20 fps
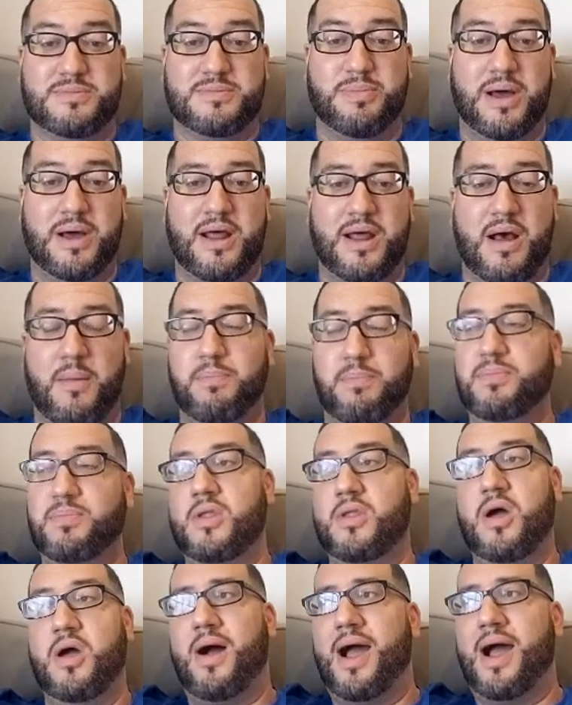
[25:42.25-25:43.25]
But
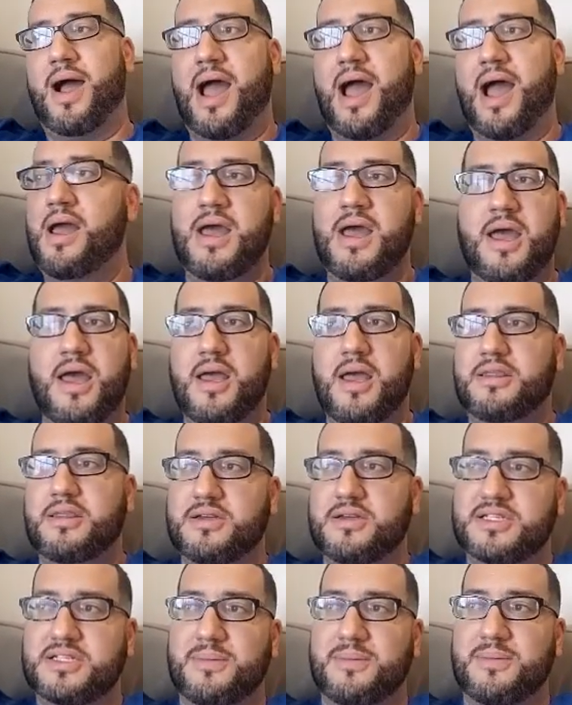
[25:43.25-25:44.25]
no,
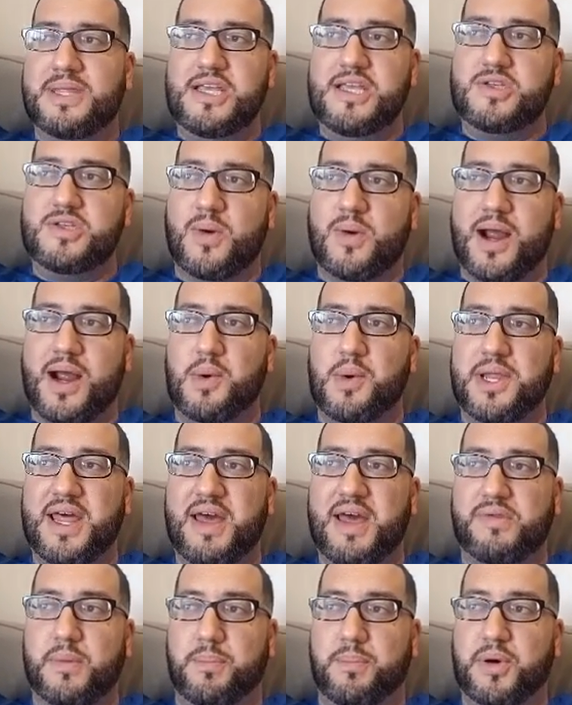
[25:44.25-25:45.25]
there's some days where I really
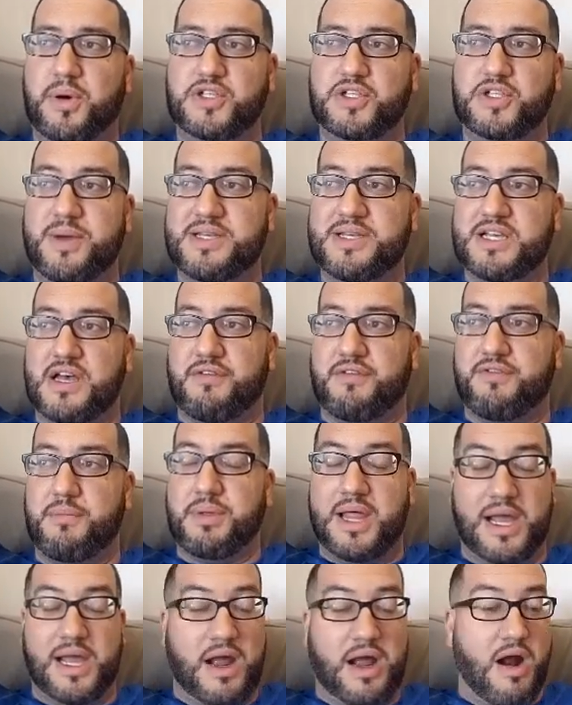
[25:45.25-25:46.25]
have to push myself and
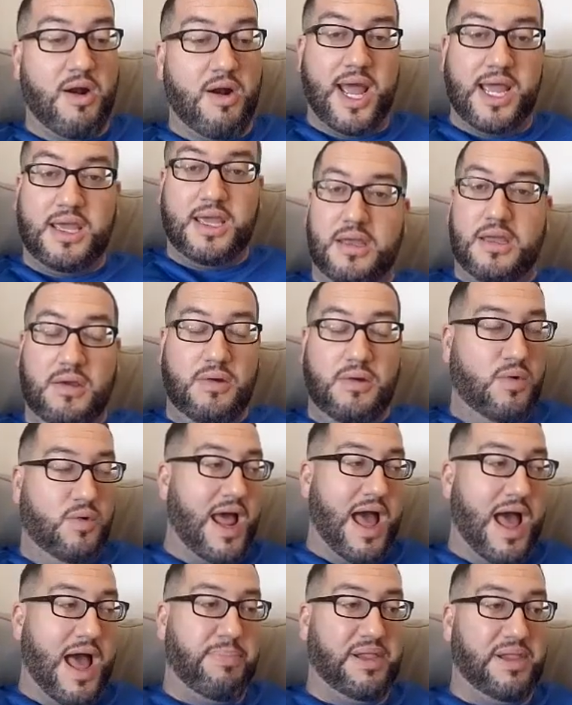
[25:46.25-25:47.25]
be like, all right, we're
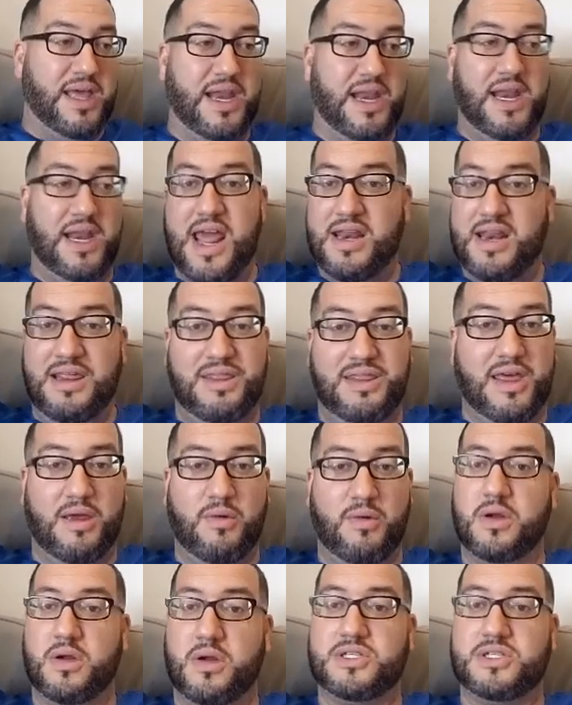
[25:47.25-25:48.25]
not planning
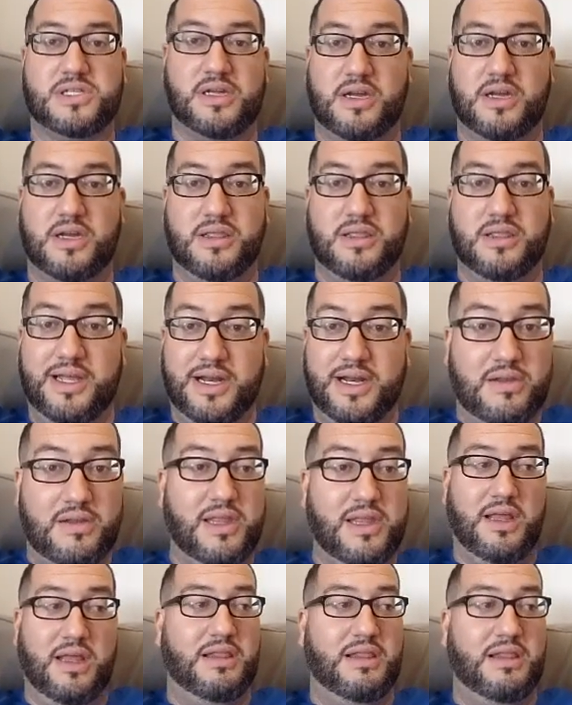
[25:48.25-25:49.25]
anything. We're just gonna
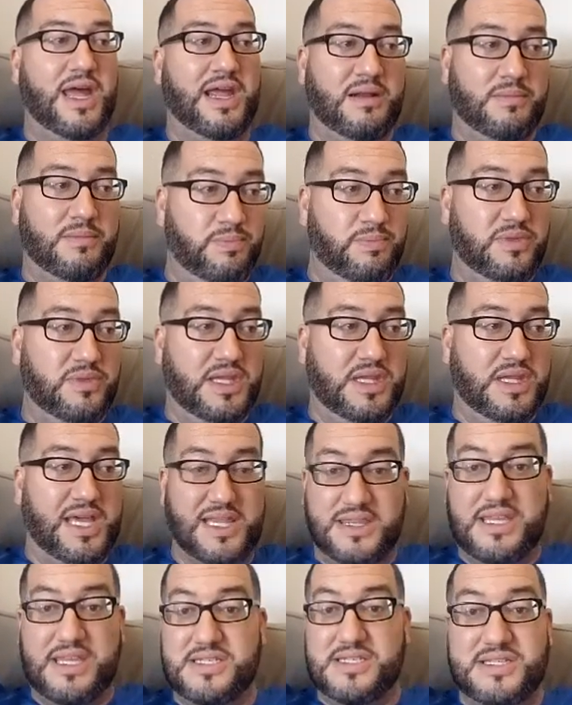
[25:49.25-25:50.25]
literally like
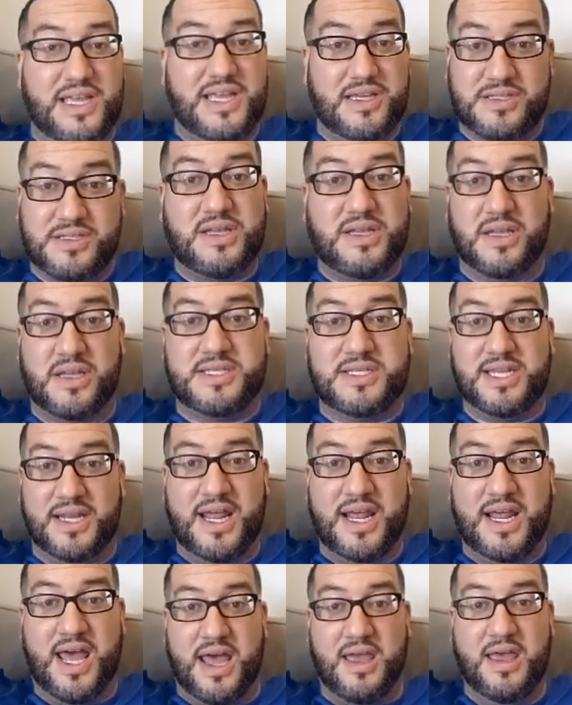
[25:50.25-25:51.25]
get these things done
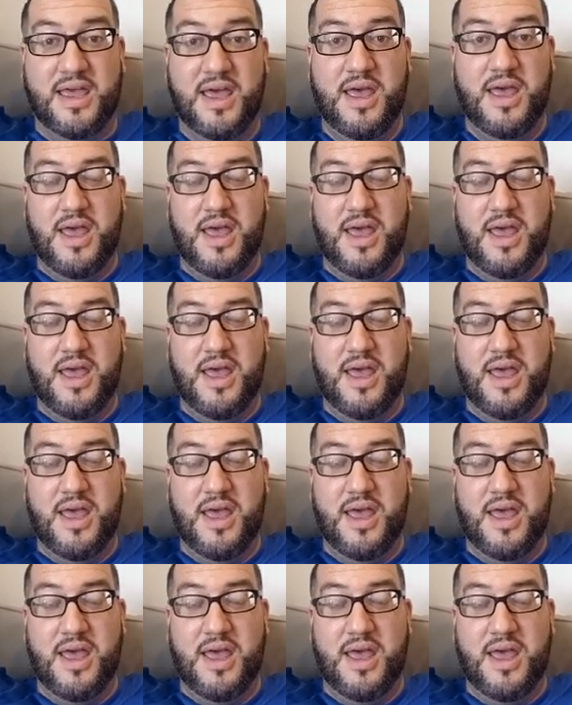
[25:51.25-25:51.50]
today.